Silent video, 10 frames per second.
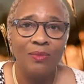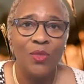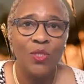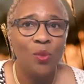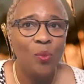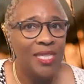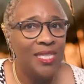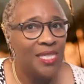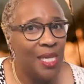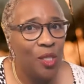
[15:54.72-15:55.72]
Do we
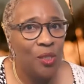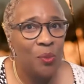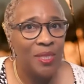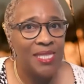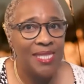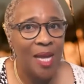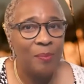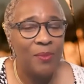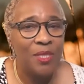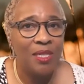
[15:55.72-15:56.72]
continue to
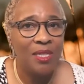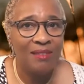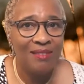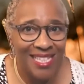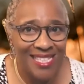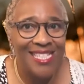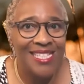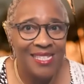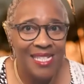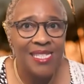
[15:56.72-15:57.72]
accept the
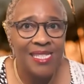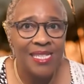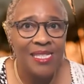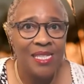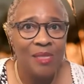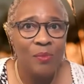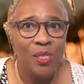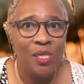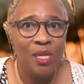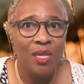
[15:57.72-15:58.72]
existing
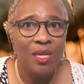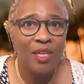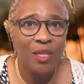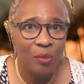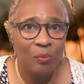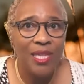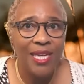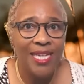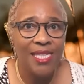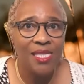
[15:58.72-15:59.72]
systems that are in
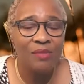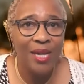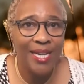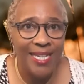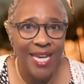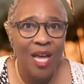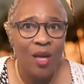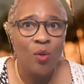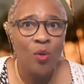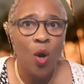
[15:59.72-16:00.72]
place right
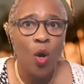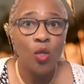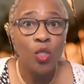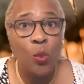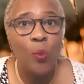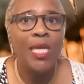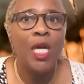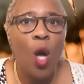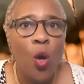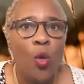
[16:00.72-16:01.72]
now? Or do we
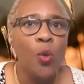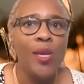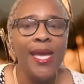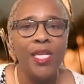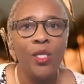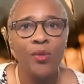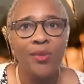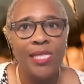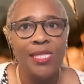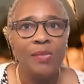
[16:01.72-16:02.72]
co create new
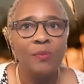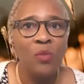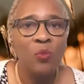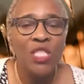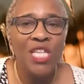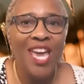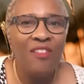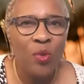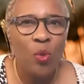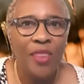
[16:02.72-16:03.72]
systems in which
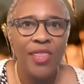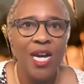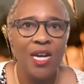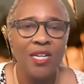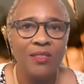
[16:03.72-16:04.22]
everyone thrives?